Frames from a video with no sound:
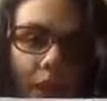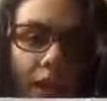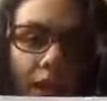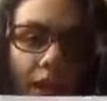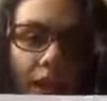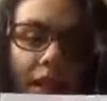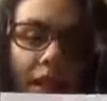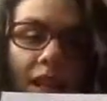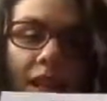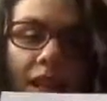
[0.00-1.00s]
Again,
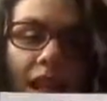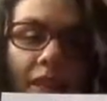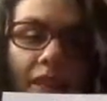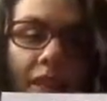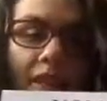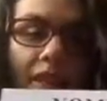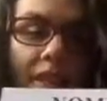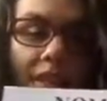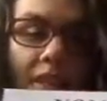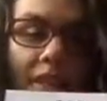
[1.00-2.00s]

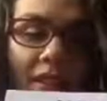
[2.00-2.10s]
everything